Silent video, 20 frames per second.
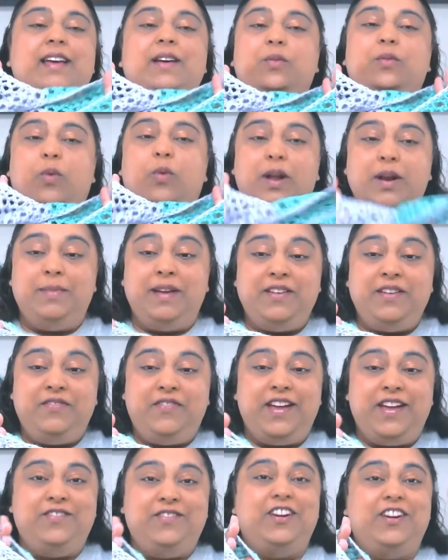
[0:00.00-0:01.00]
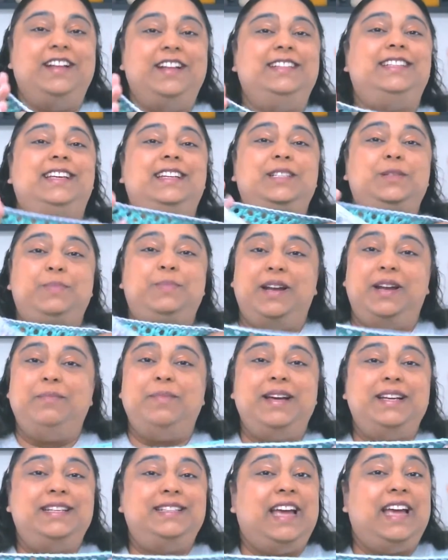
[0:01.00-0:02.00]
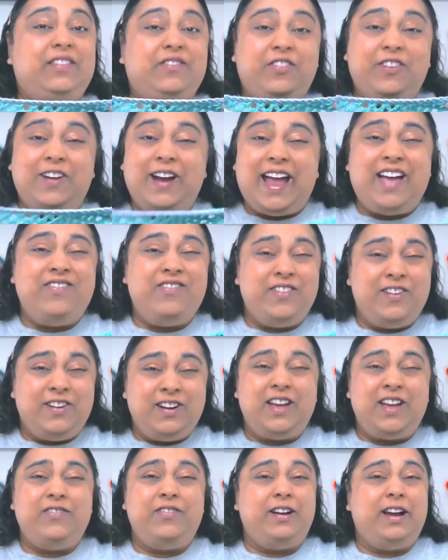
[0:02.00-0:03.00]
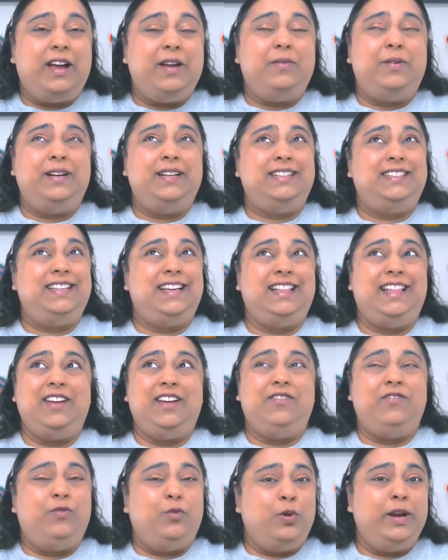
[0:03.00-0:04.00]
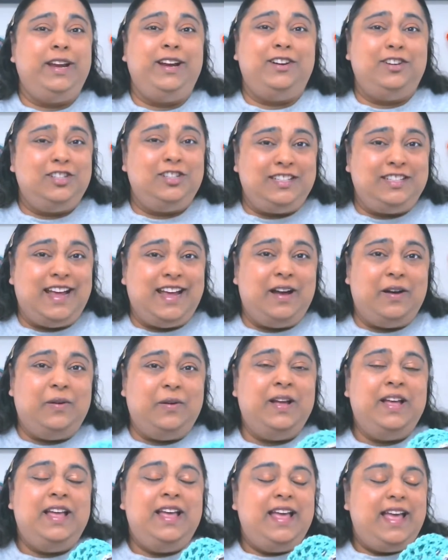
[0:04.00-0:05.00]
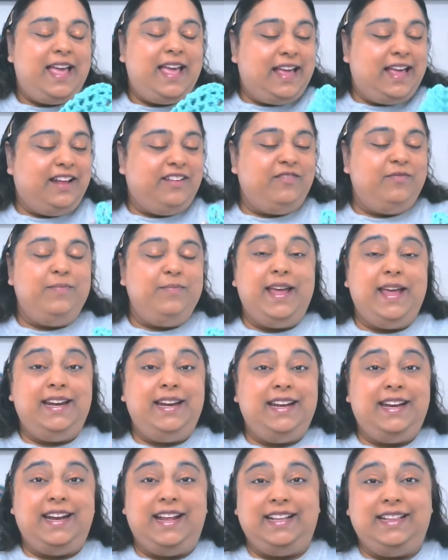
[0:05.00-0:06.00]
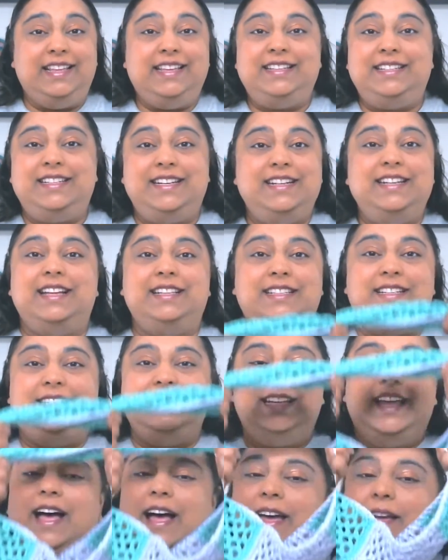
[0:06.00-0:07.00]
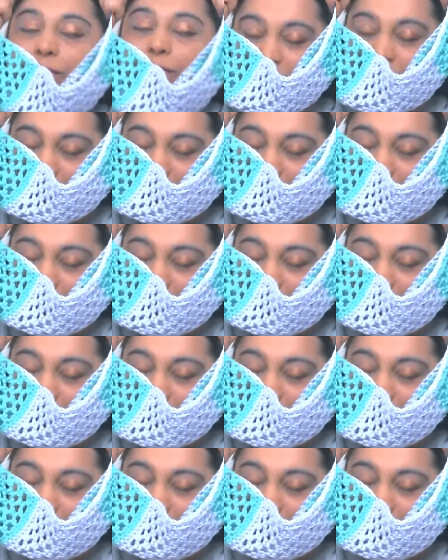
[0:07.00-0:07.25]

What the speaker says: one of my favorites, it's been on my site forever and ever. I want to say like 4 years now, and I've made it at least a dozen times.